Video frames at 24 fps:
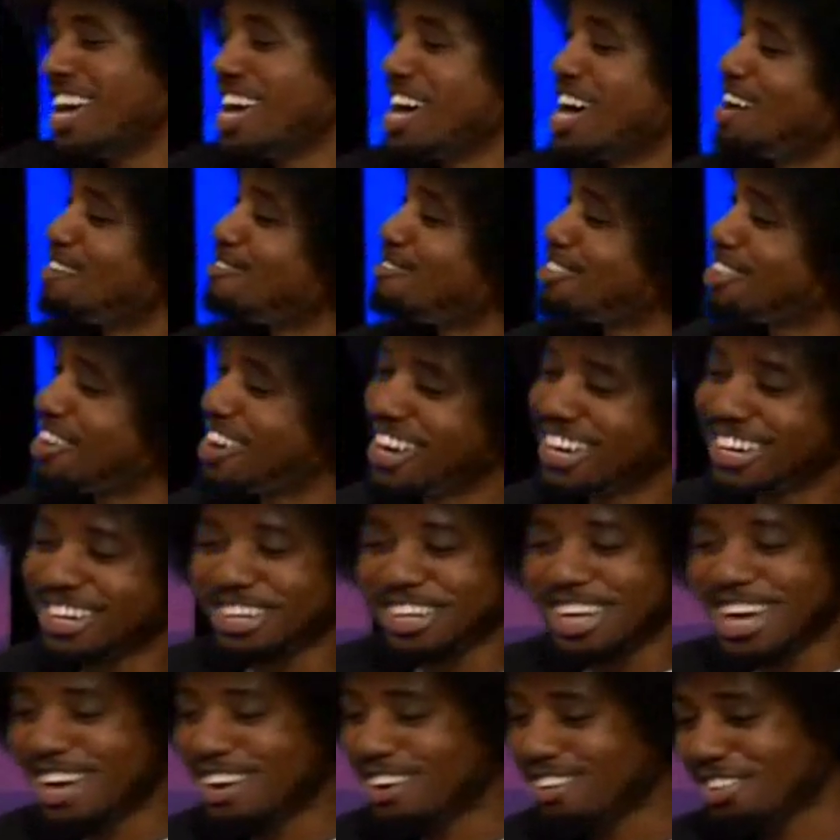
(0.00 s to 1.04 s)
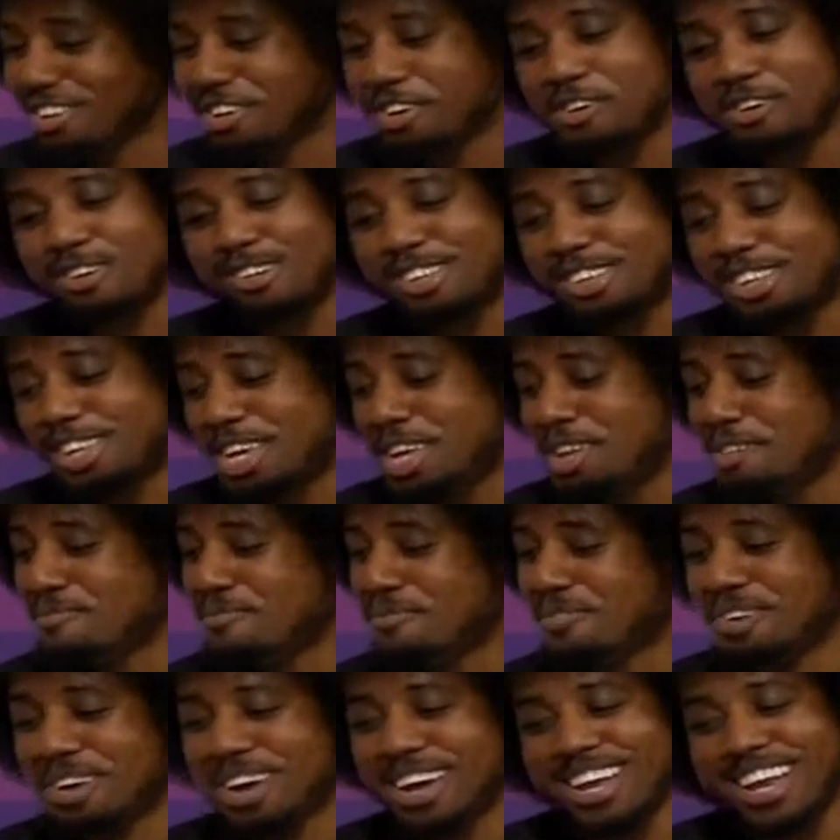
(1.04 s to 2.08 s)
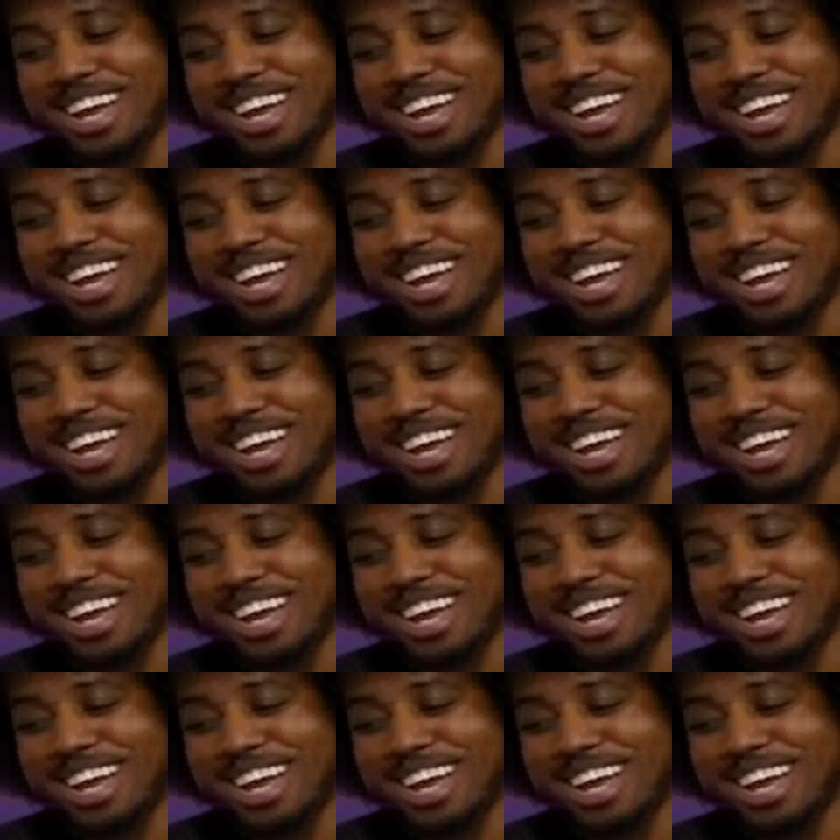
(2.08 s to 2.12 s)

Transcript: I'm trying to shout out the whole team, but...